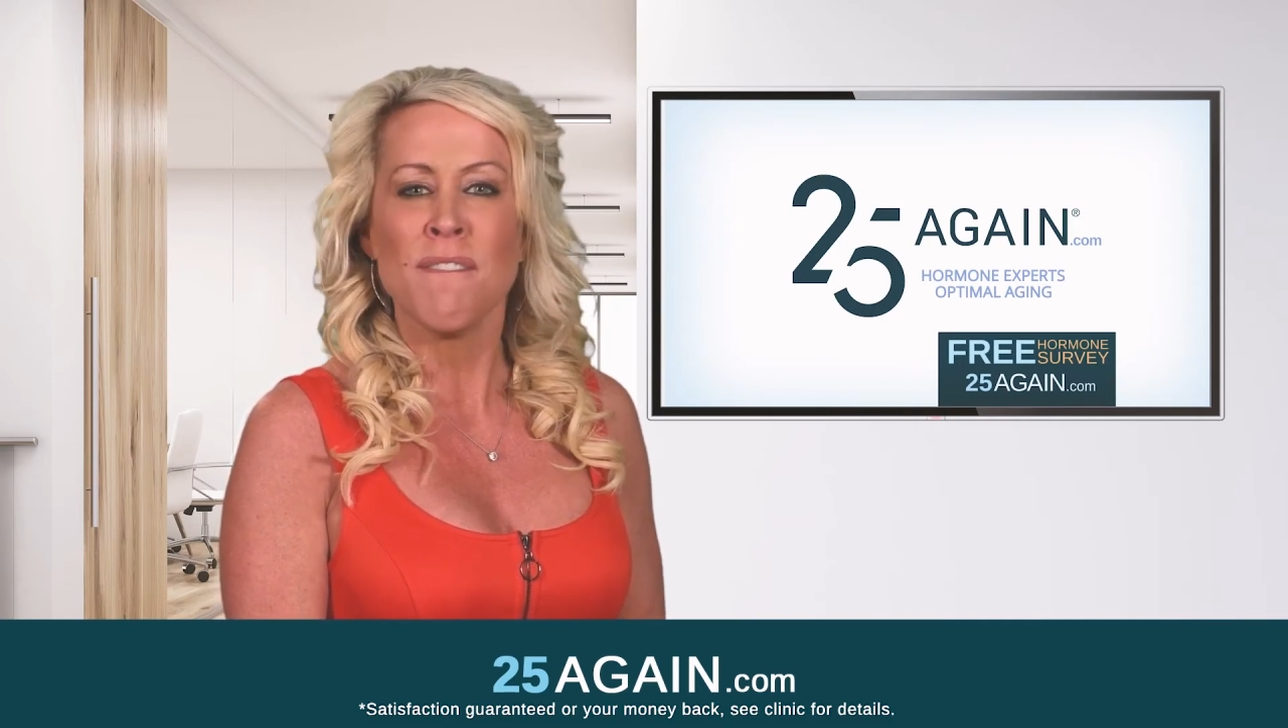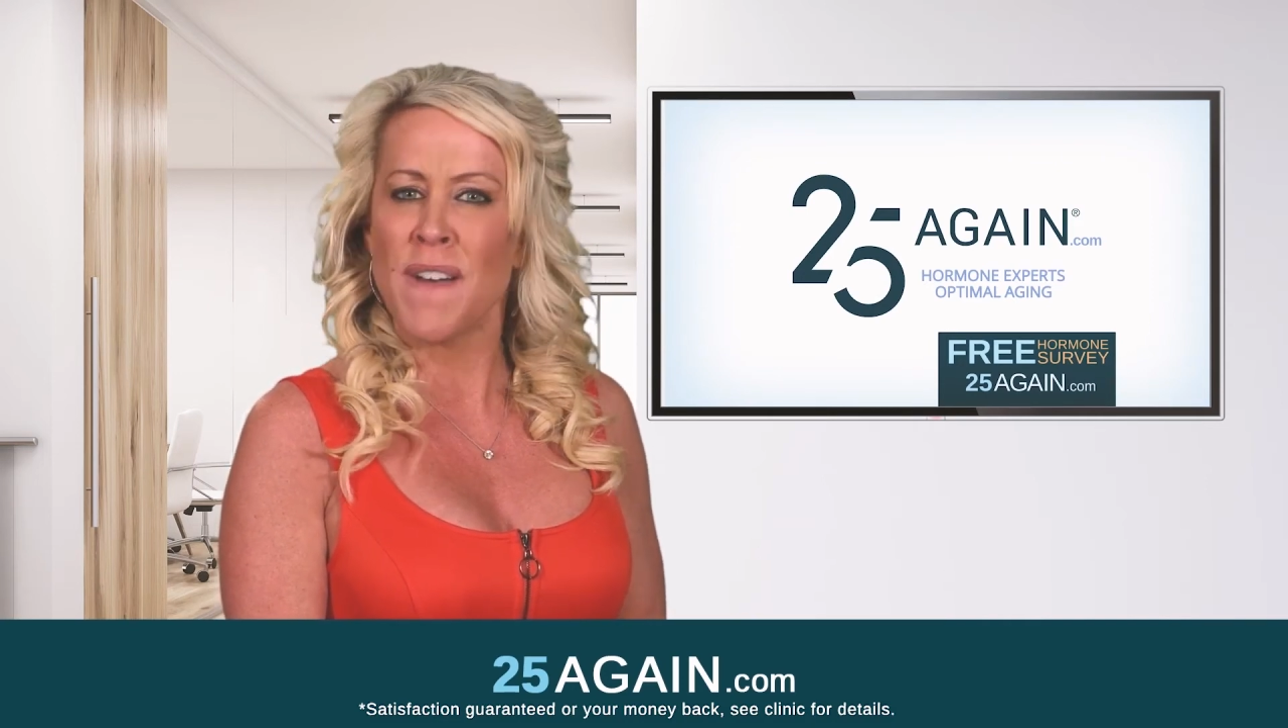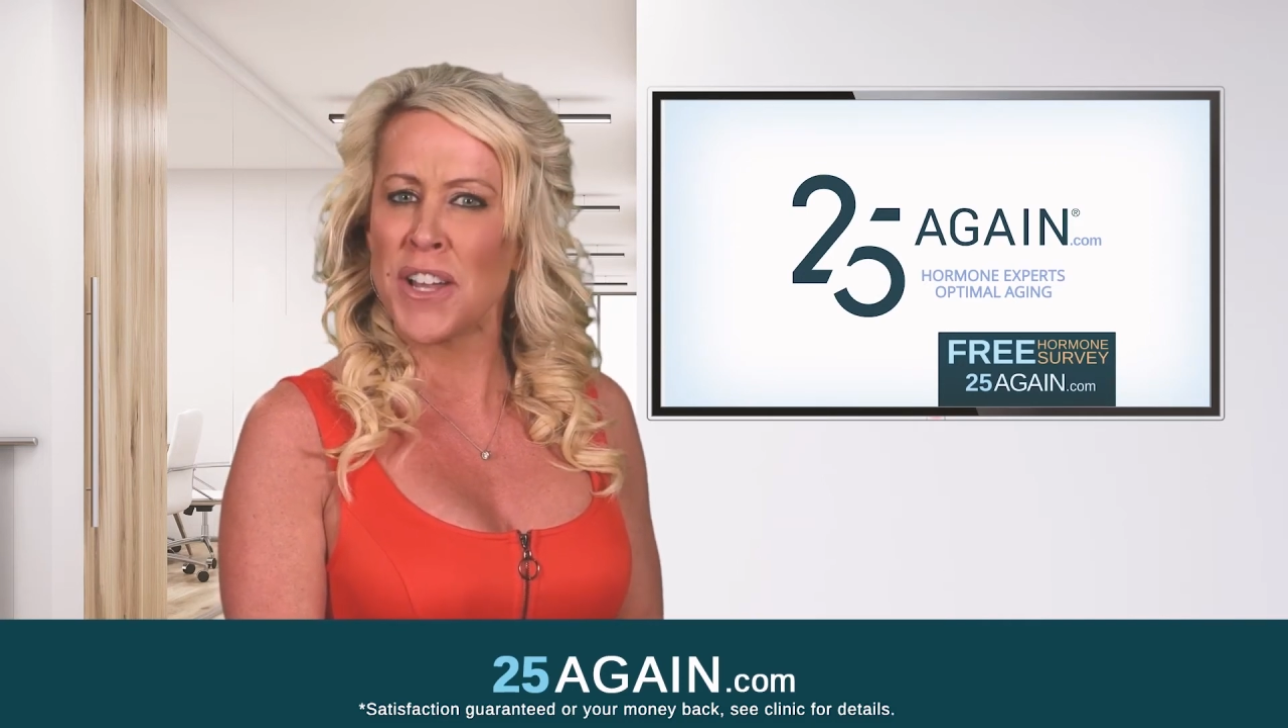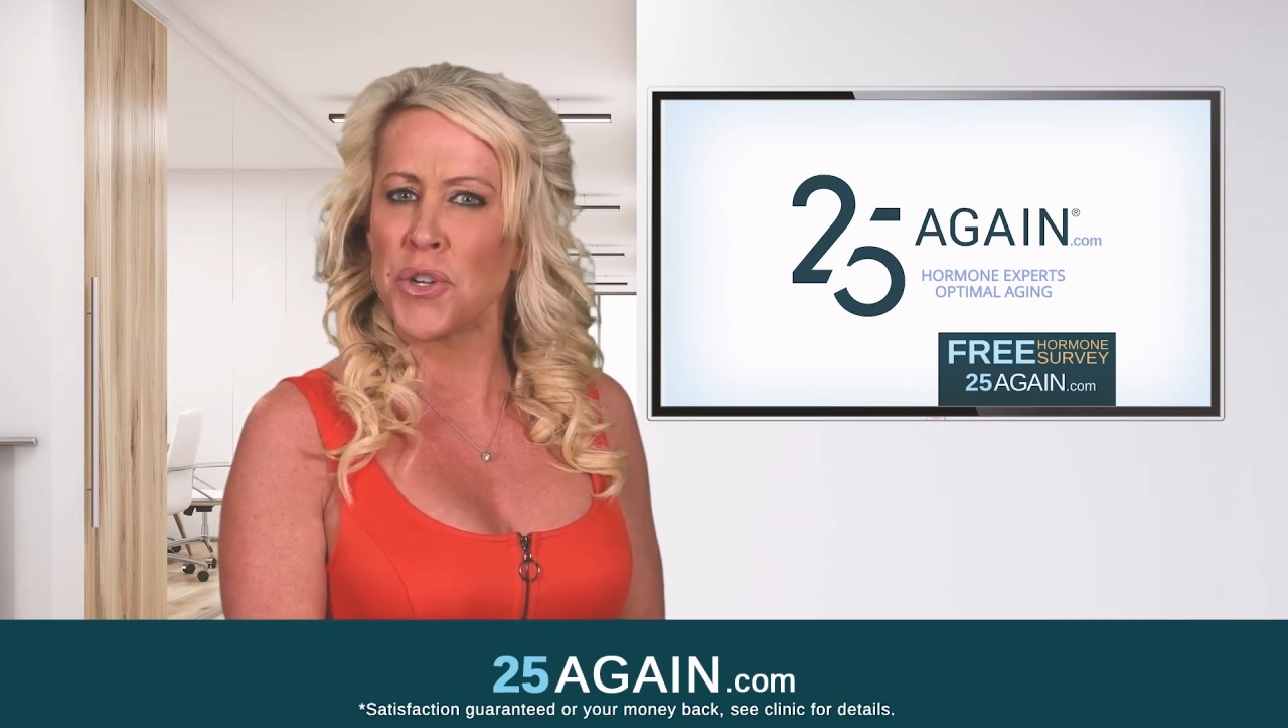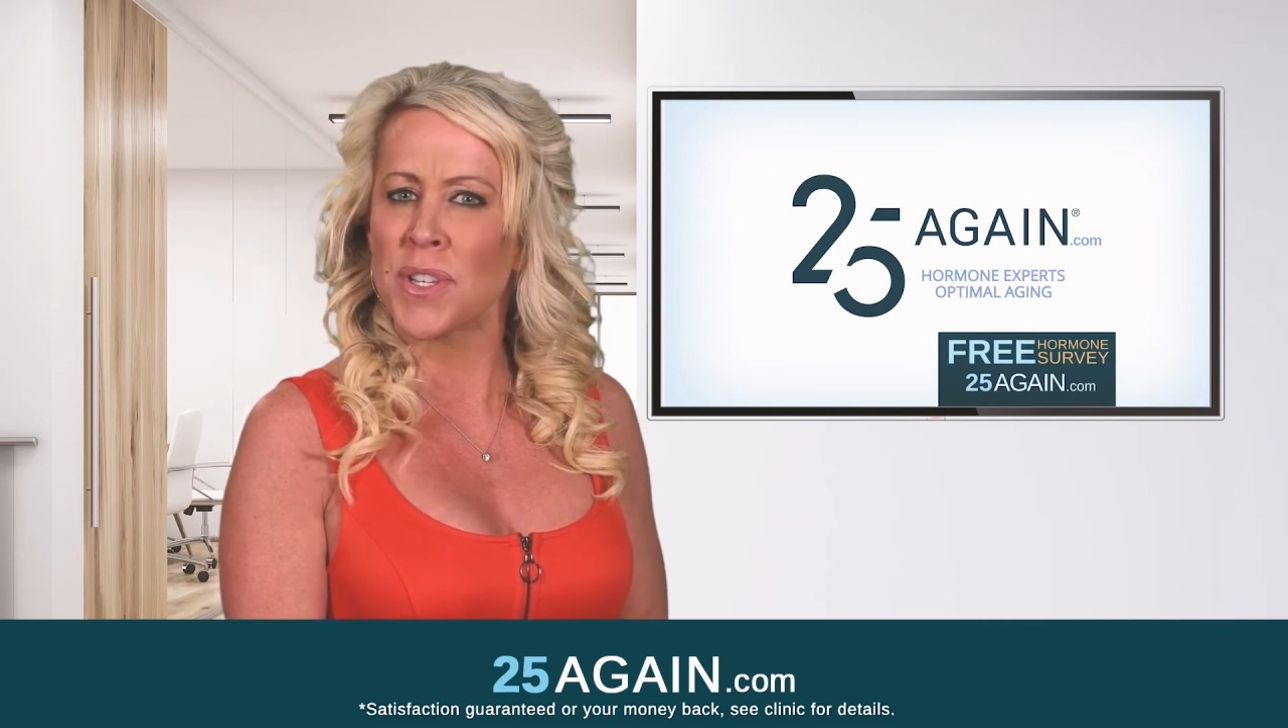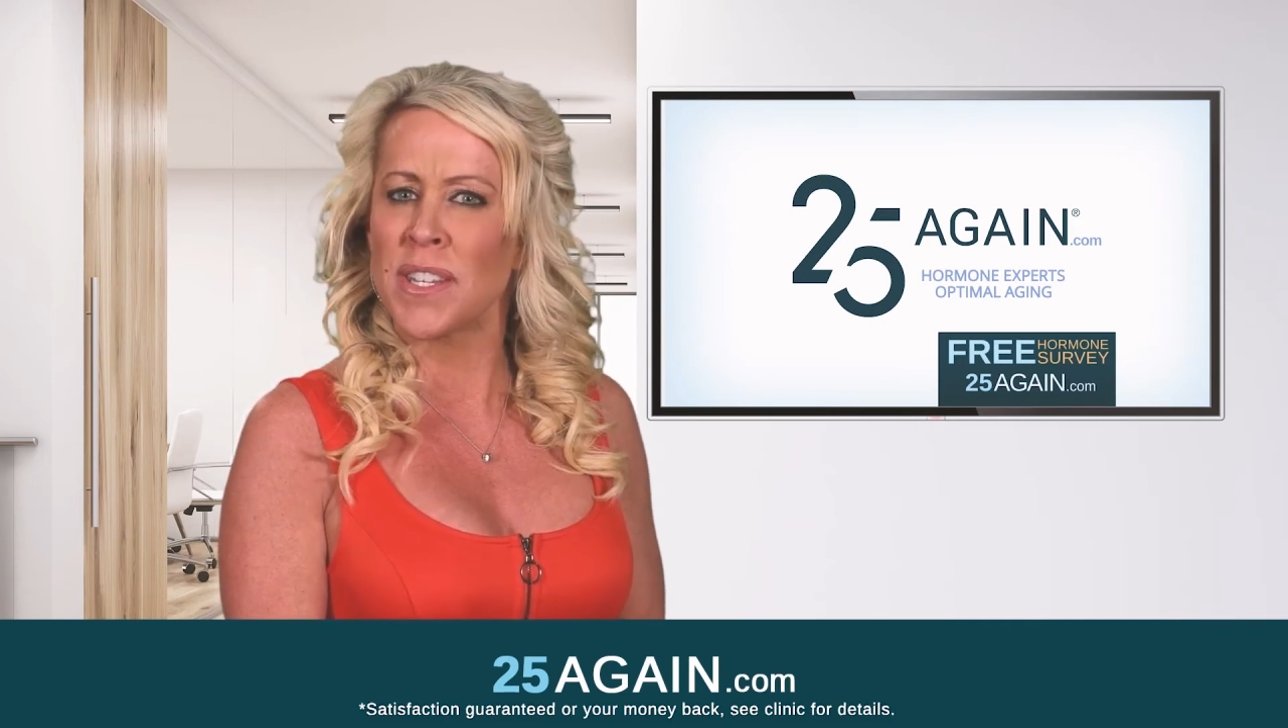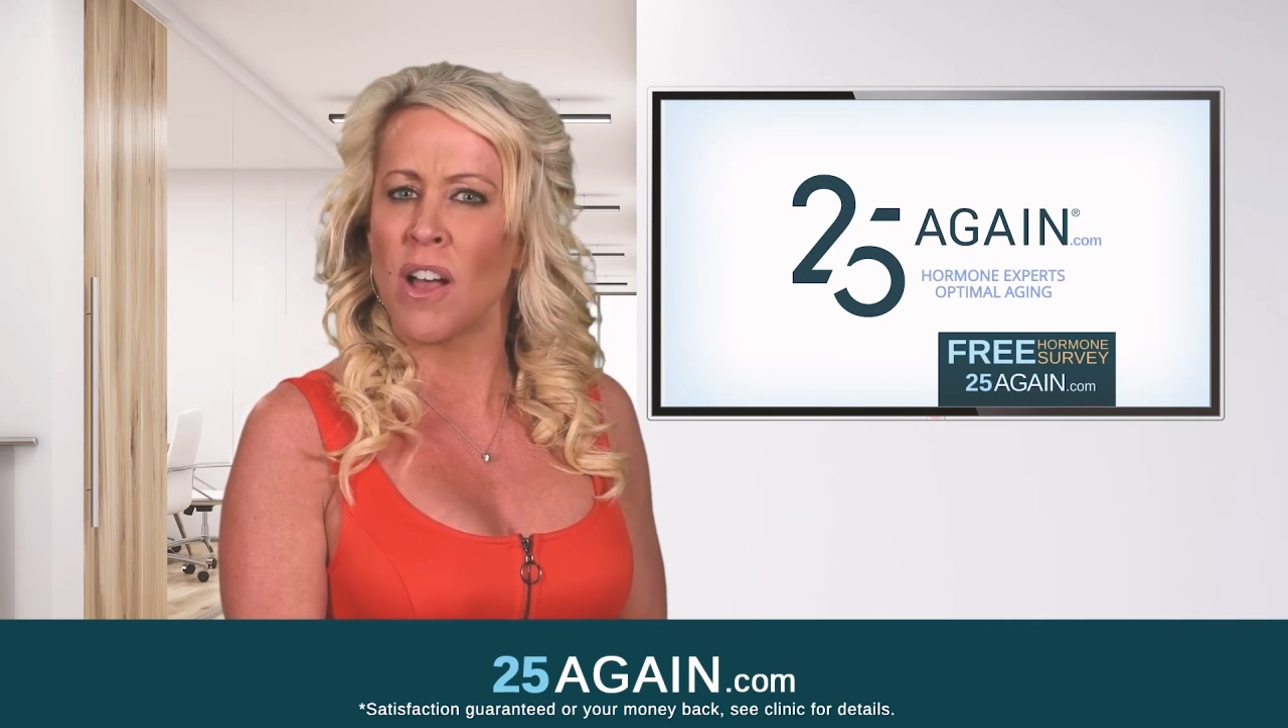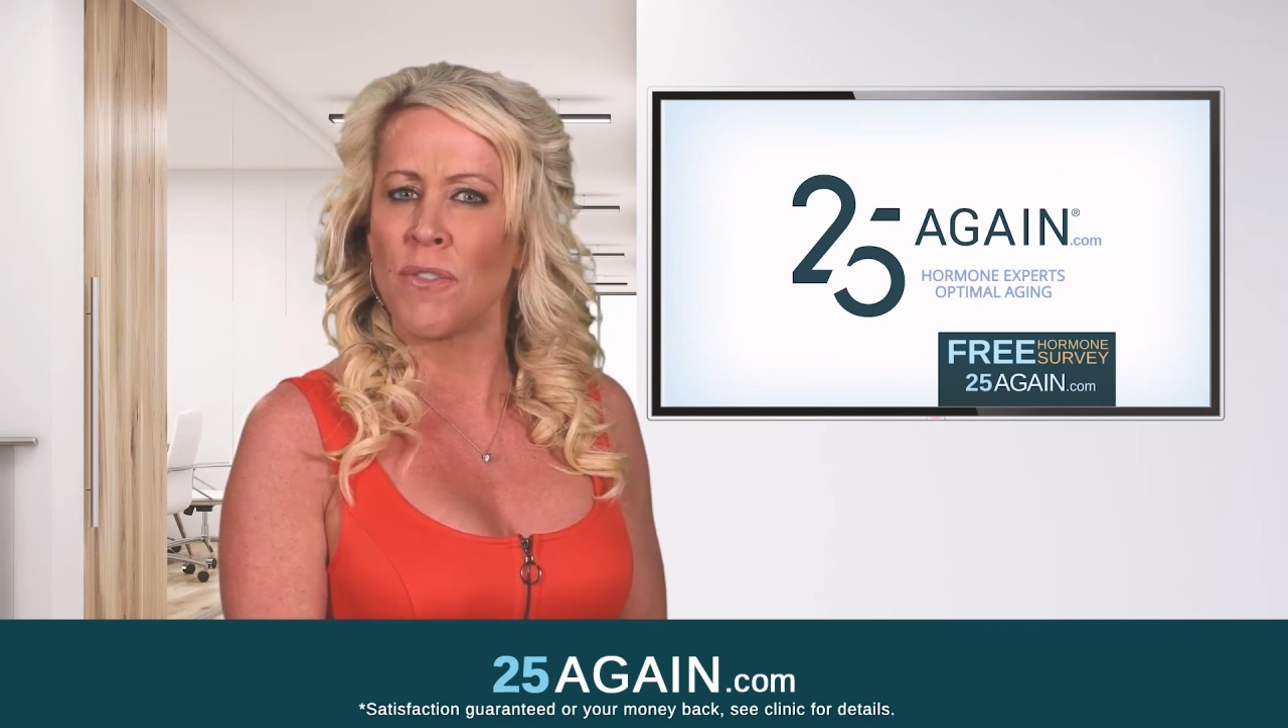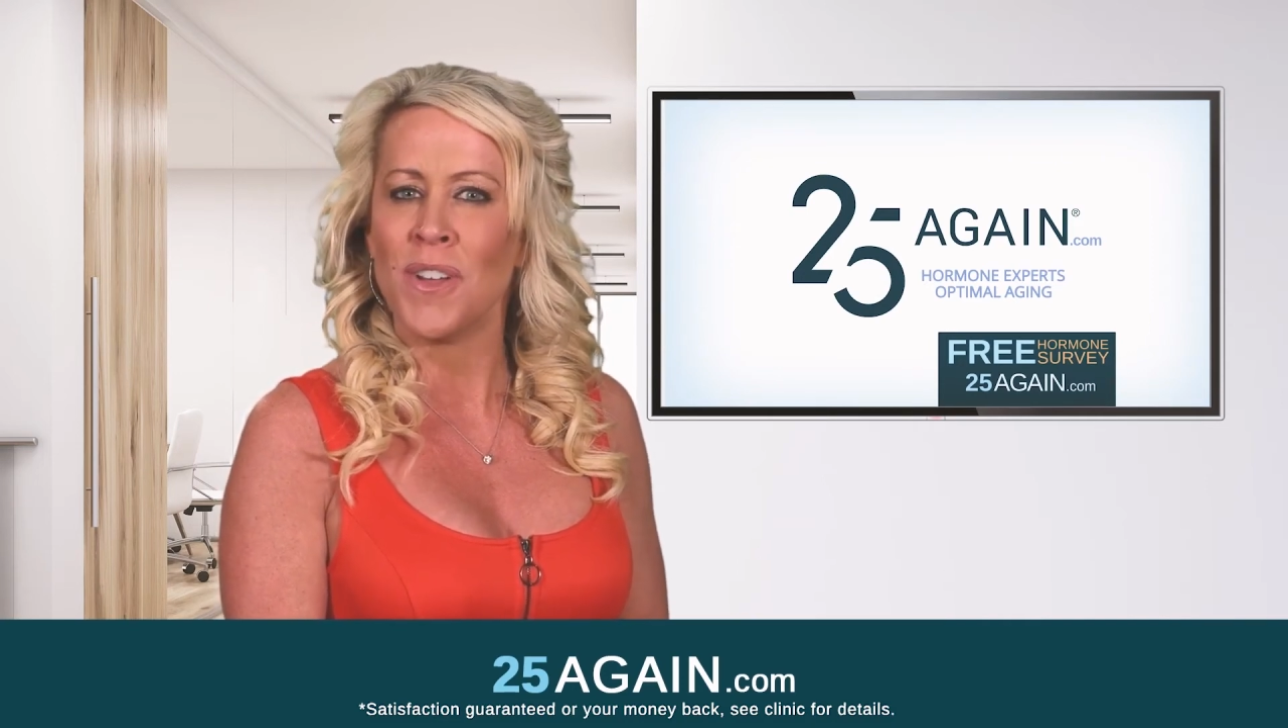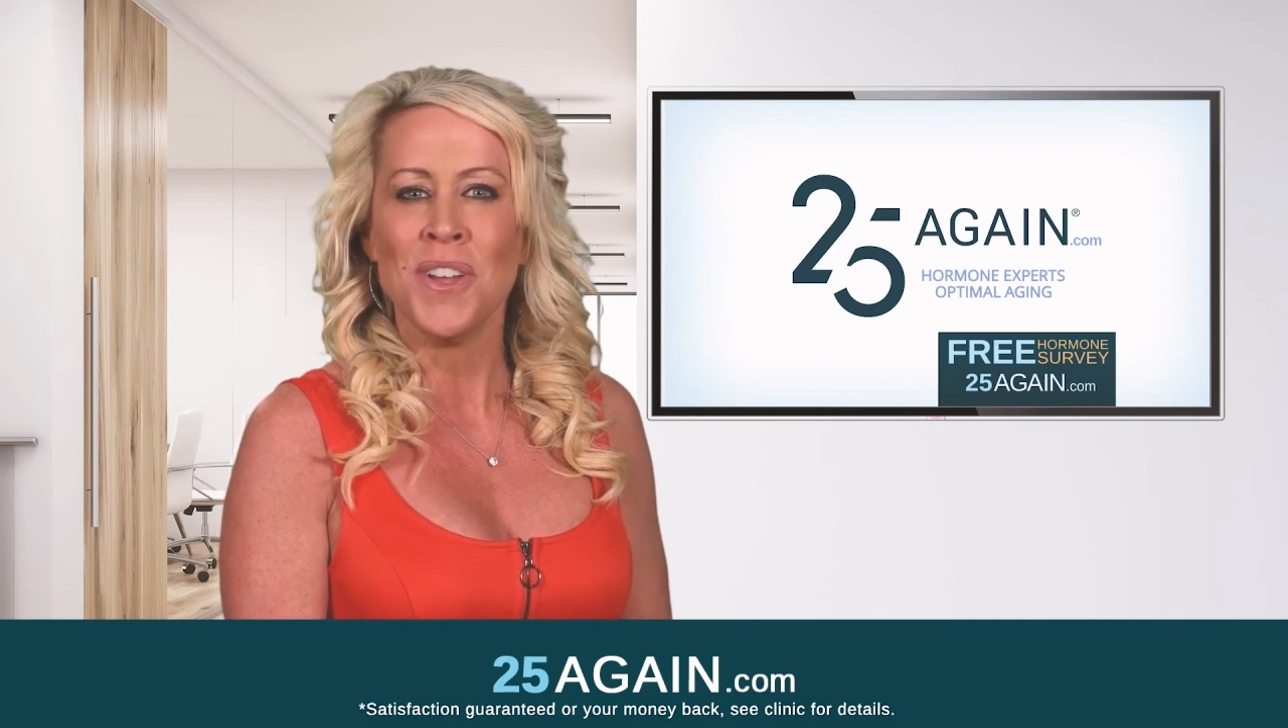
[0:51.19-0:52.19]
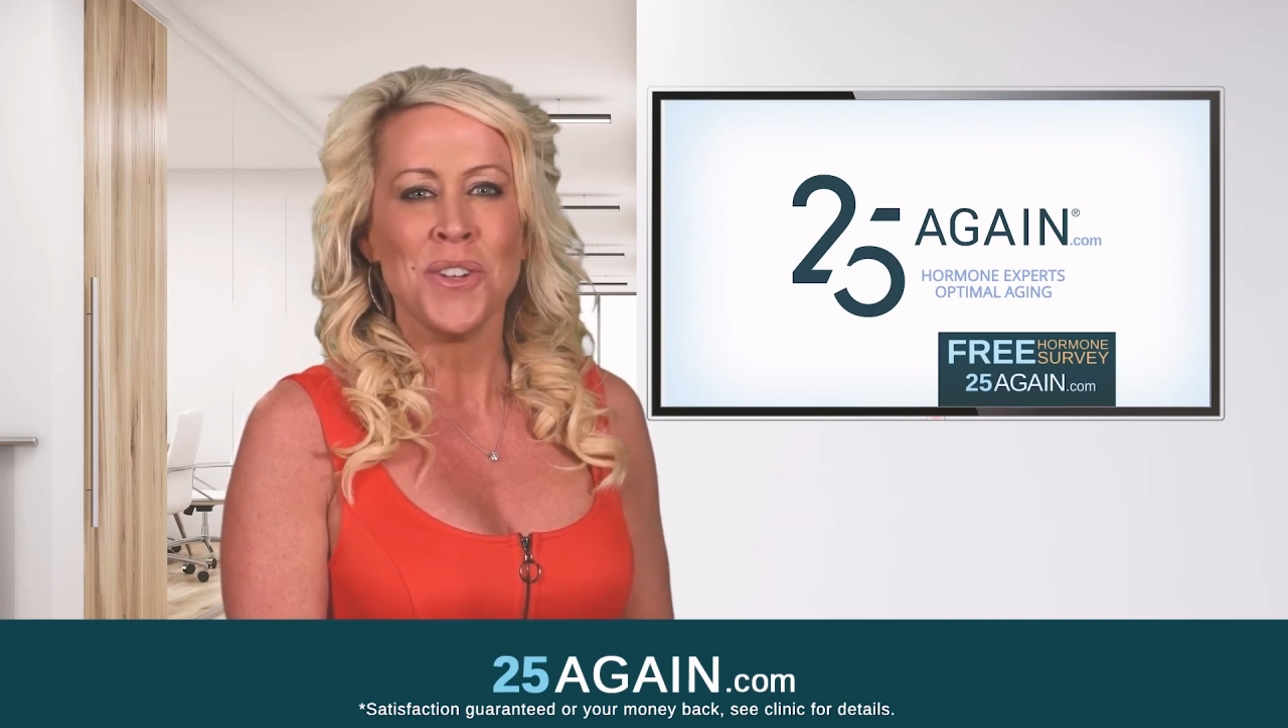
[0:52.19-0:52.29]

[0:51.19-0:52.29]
Find yourself.